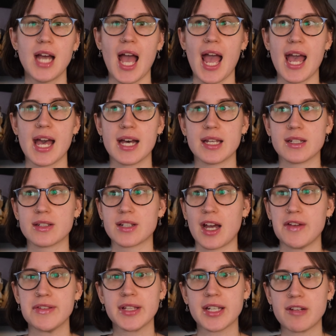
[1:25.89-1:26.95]
And I
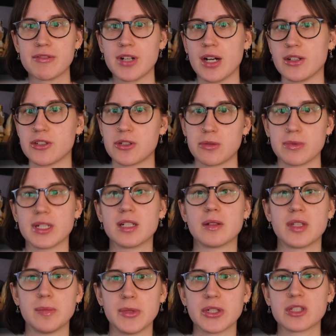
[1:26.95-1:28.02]
feel like I've gotten to read
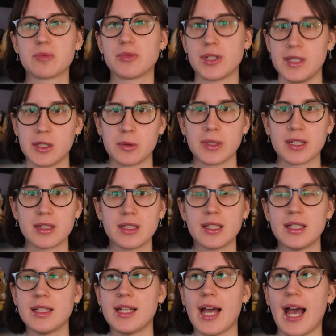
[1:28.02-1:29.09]
the books pretty
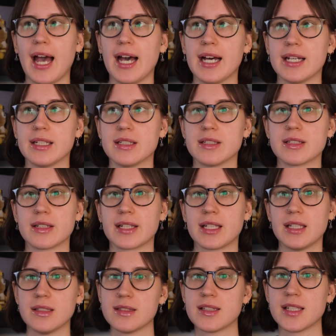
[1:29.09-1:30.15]
quickly and like
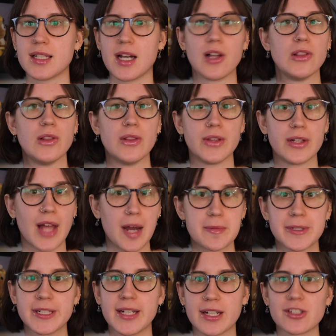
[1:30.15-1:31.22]
easily. The
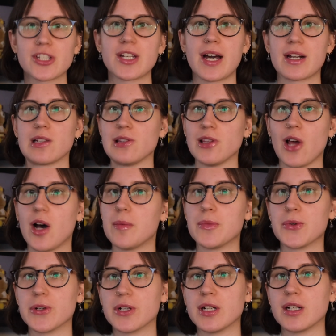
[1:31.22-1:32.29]
library actually had a lot
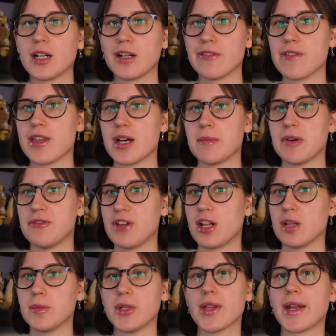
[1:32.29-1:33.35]
more of them
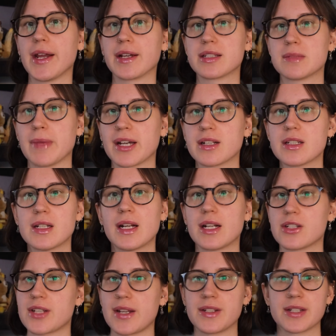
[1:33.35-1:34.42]
available than I expected, and I
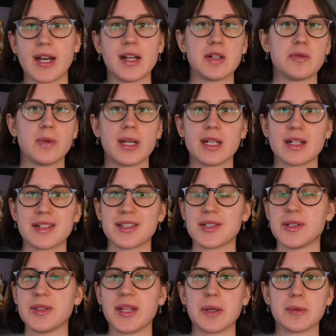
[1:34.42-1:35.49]
just had to kind of wait
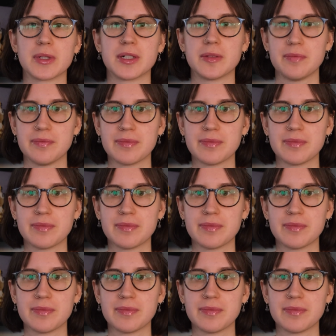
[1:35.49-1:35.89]
until they were,